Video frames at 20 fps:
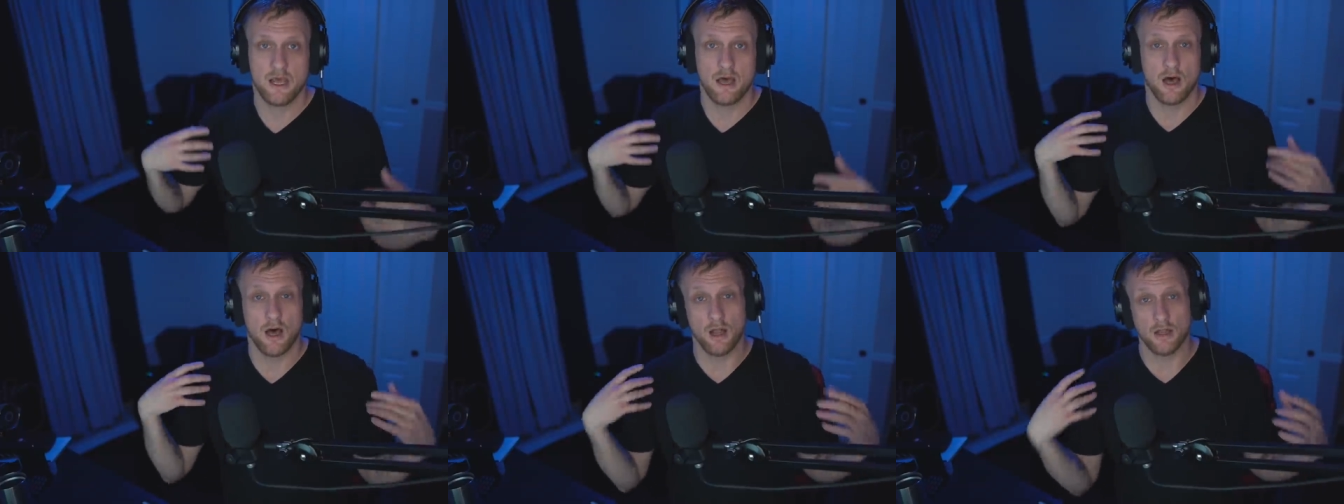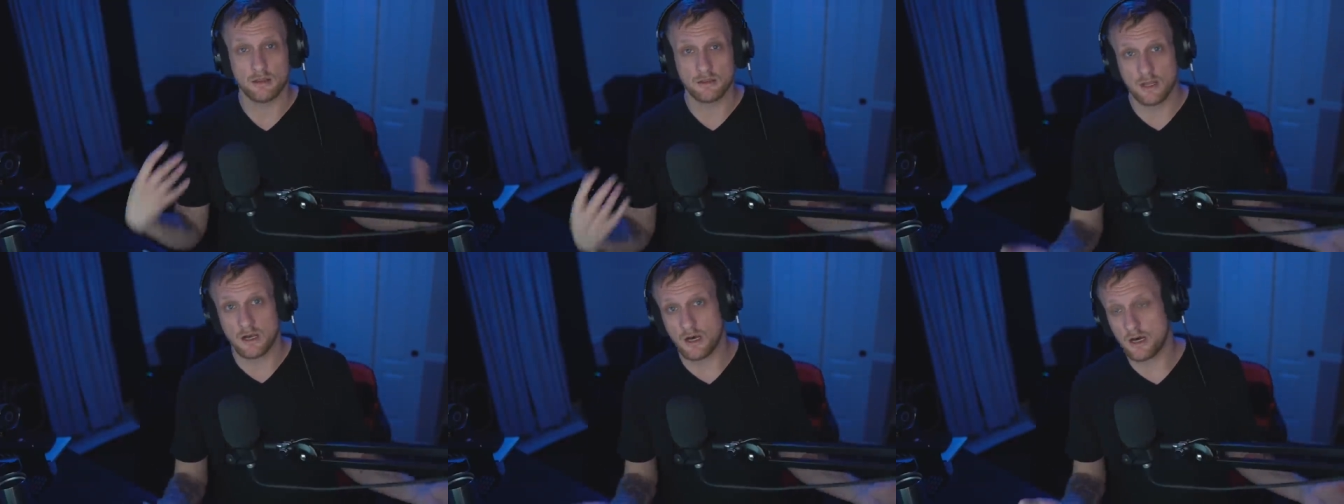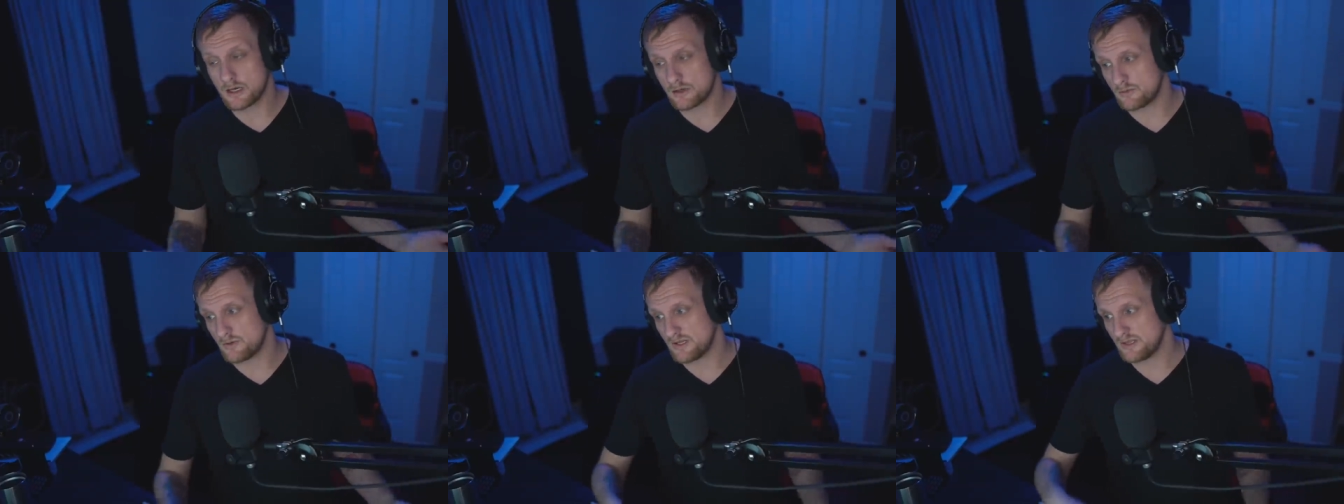
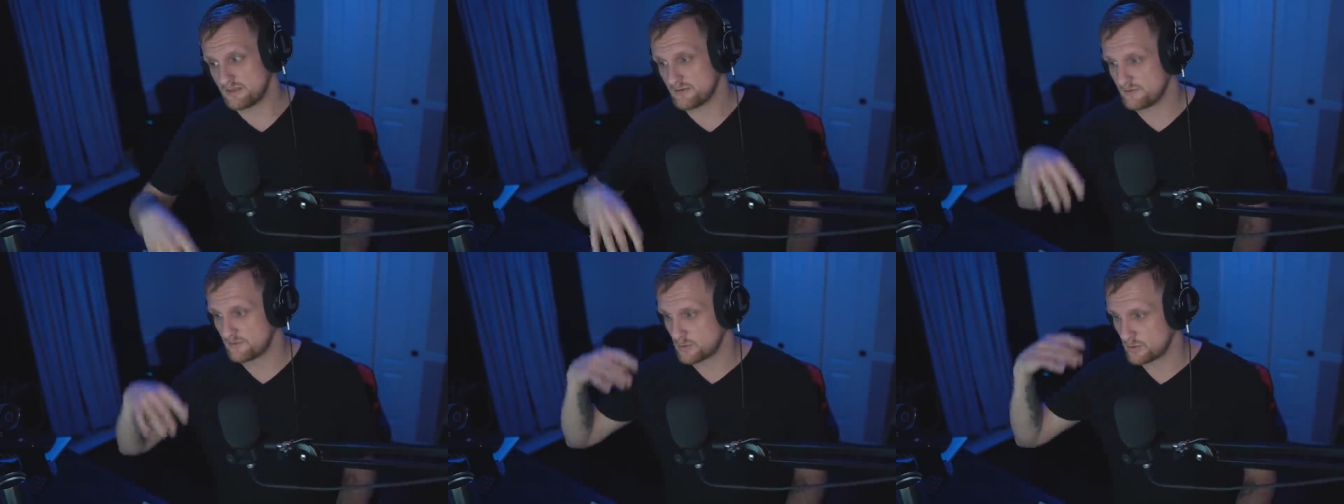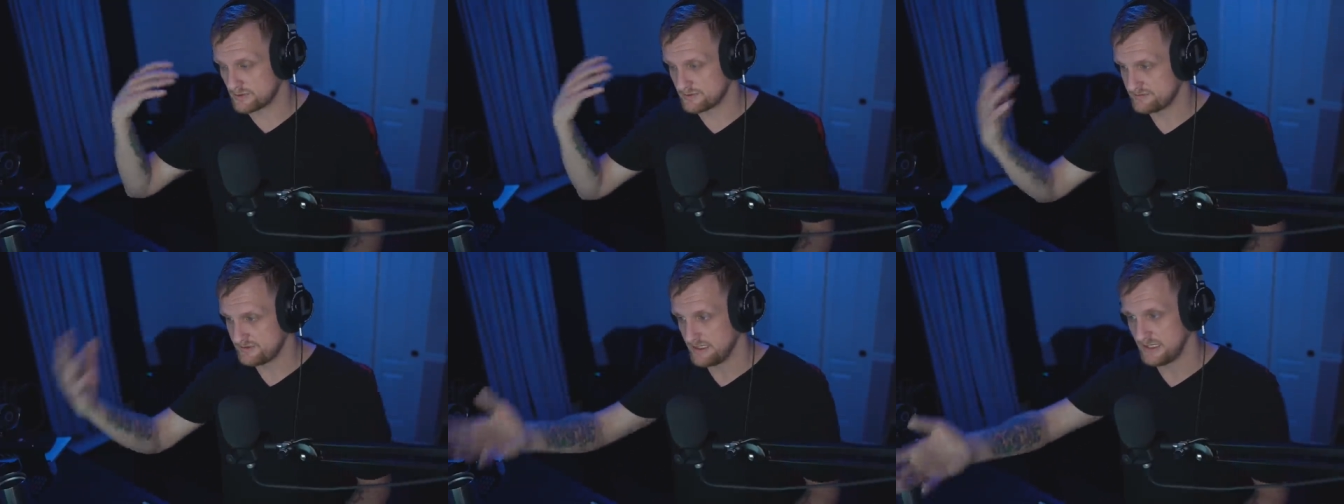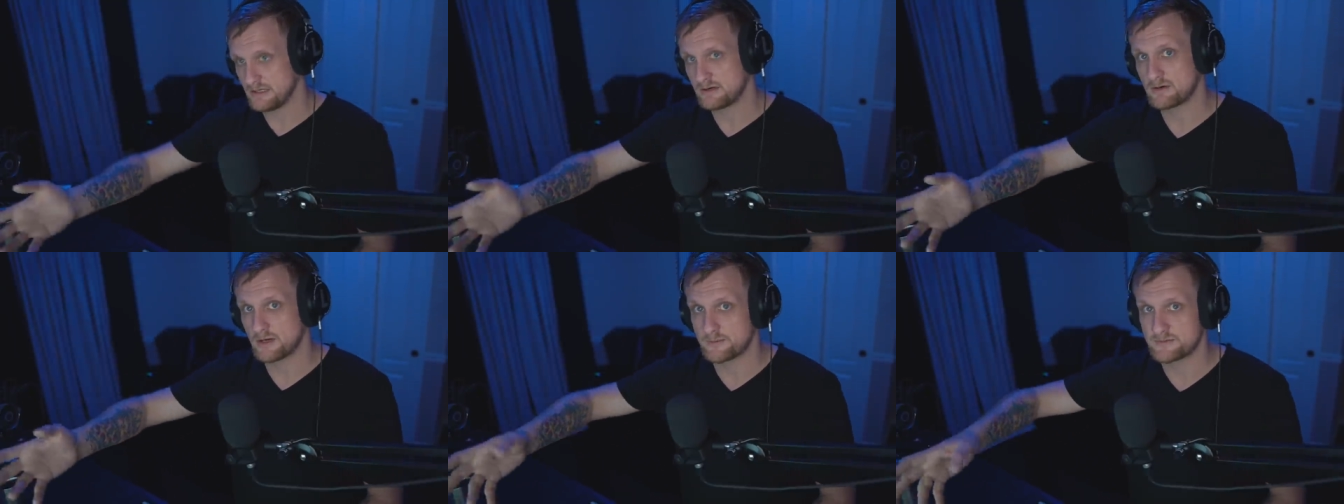along with, of course,
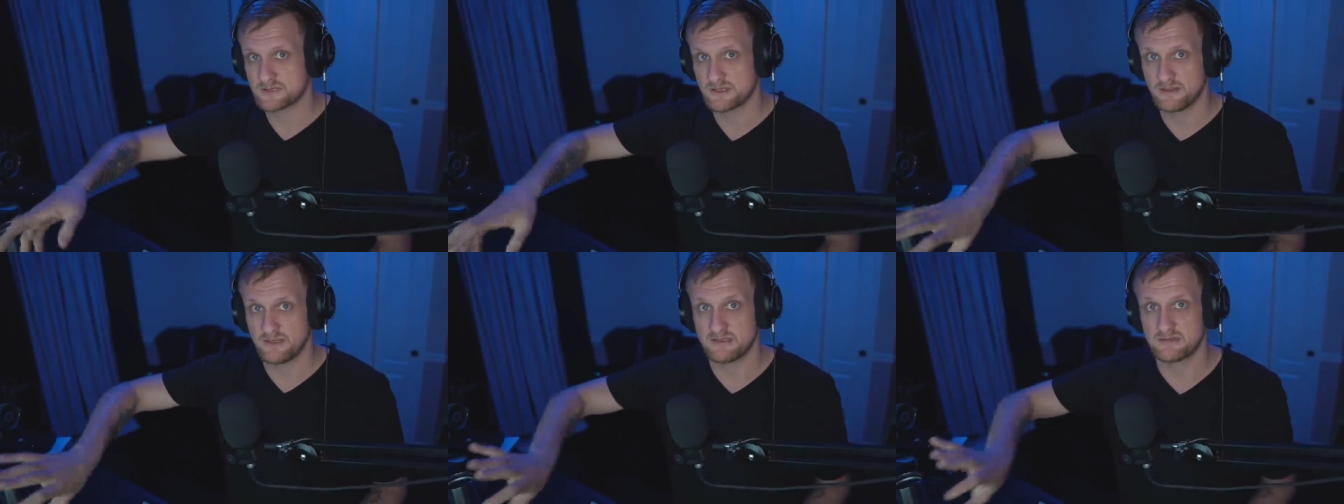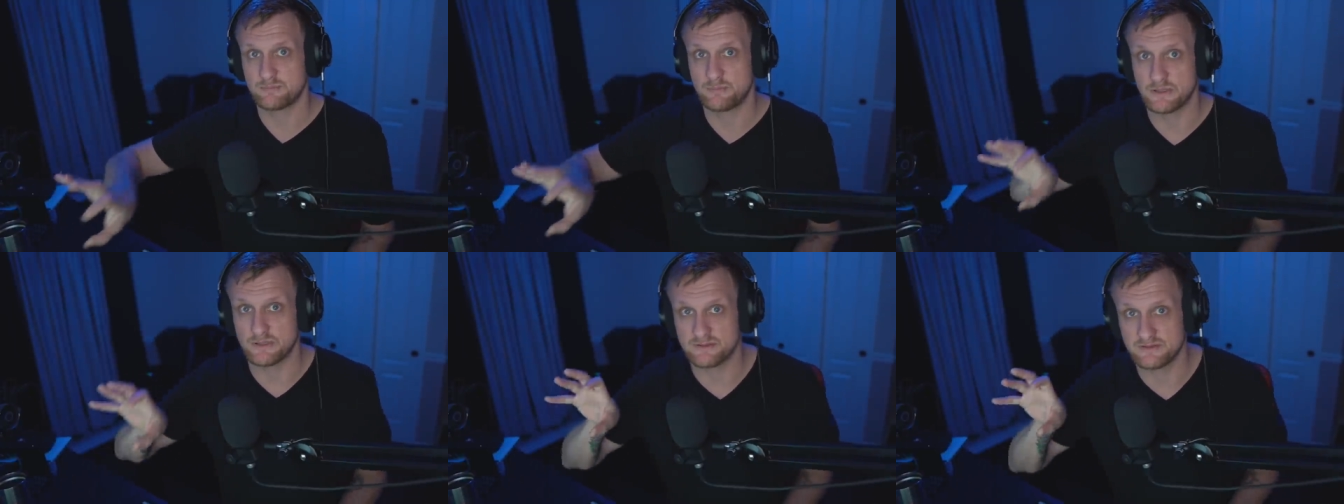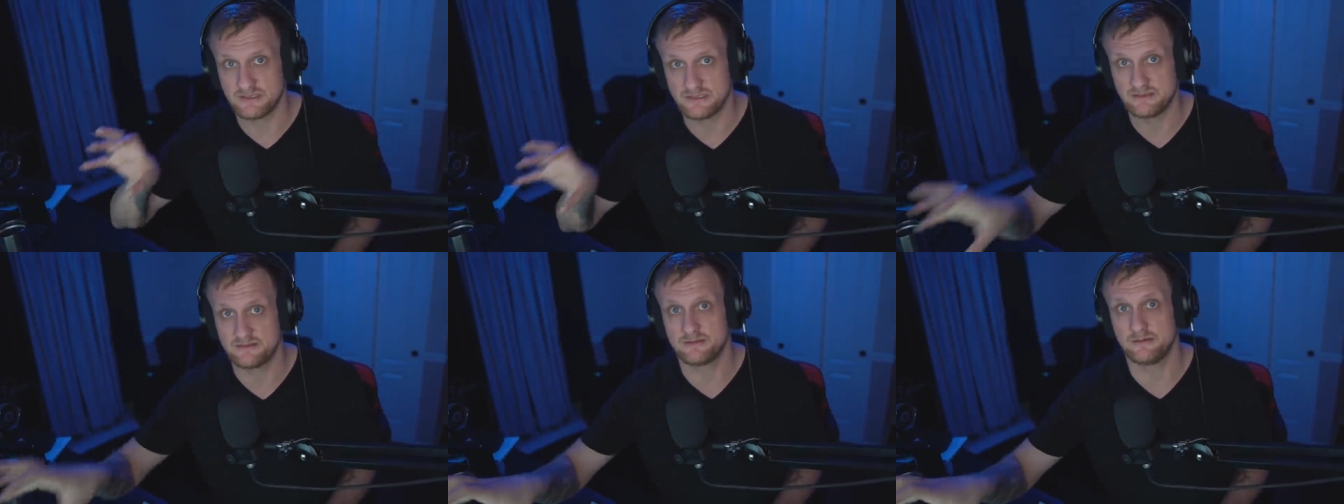the encryption that's built
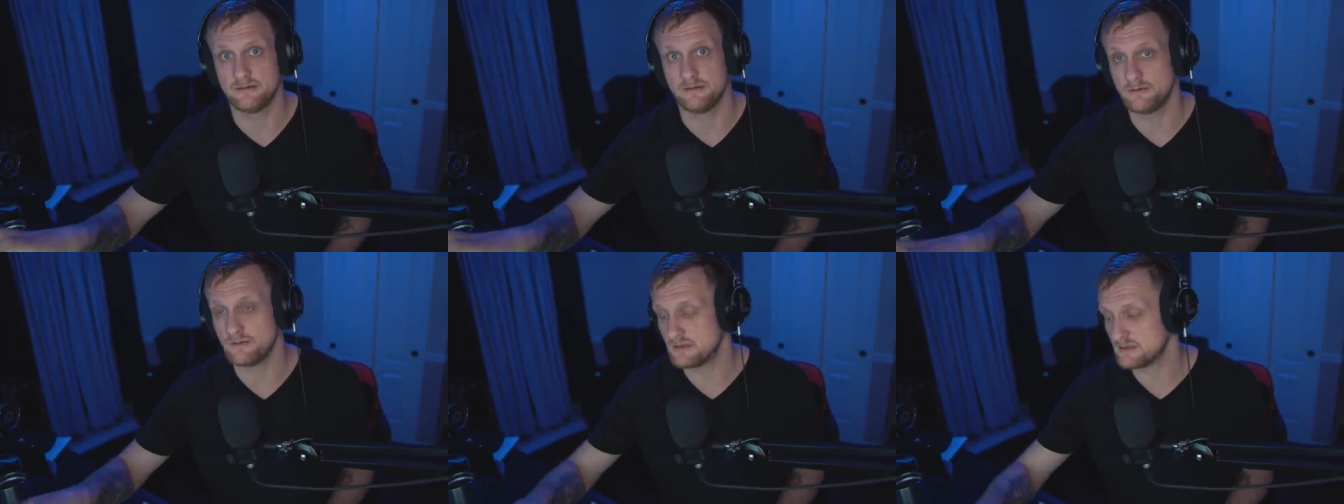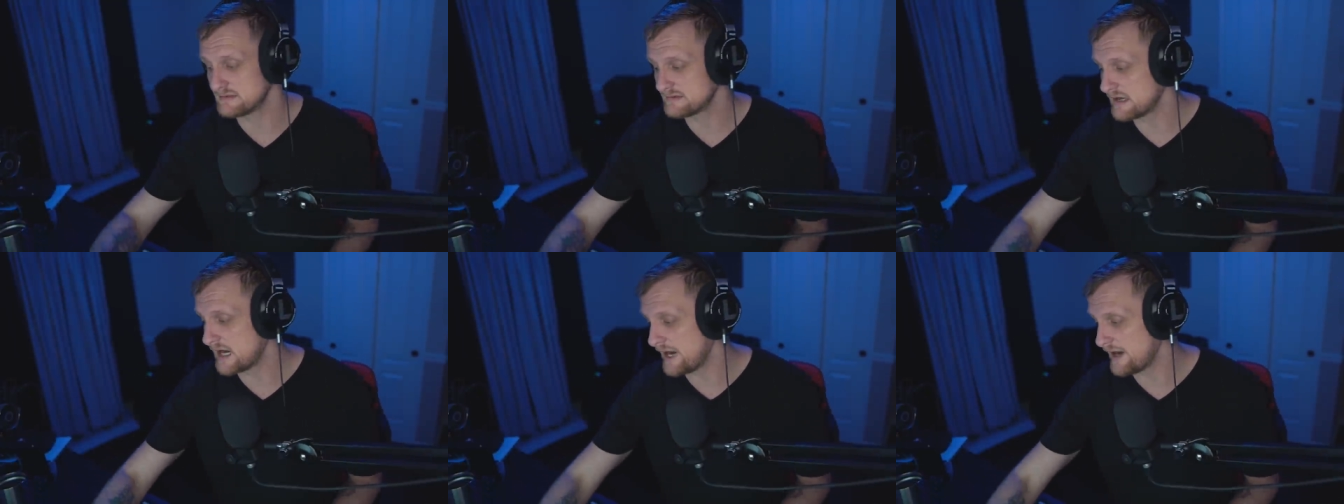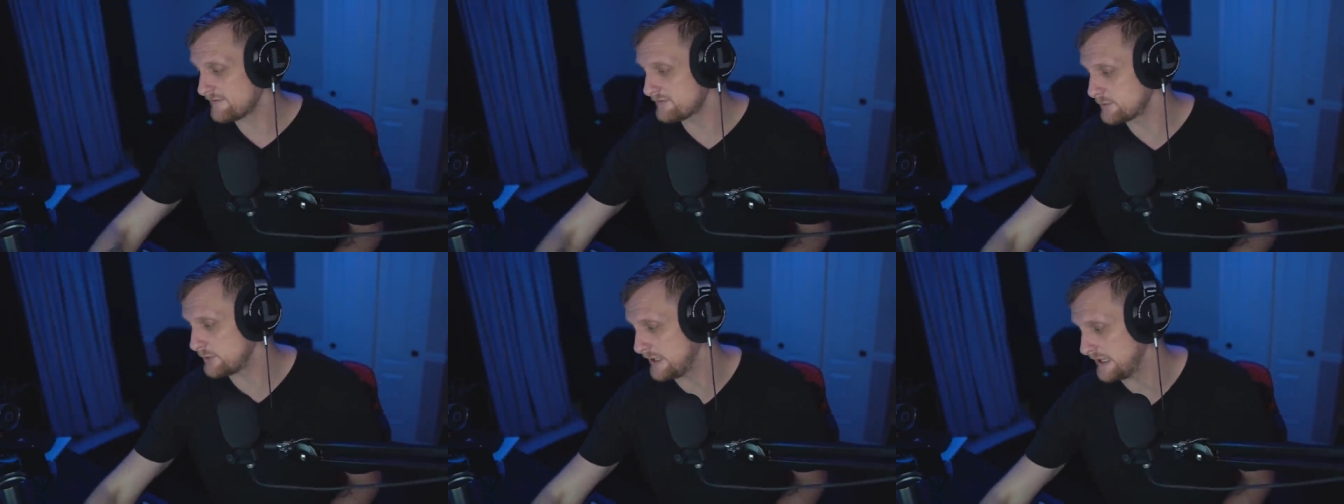into the
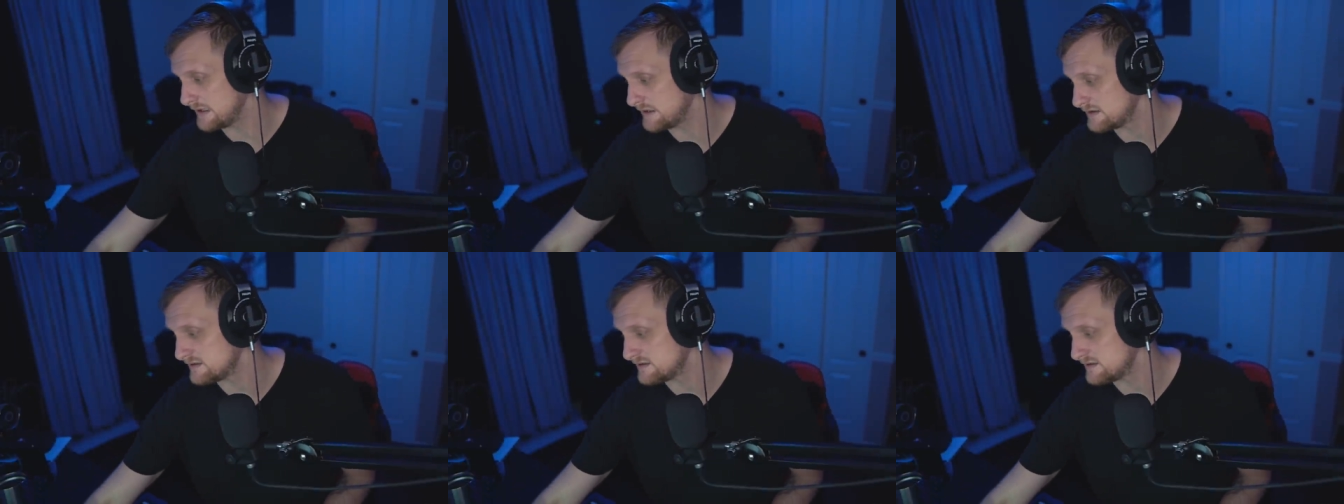software.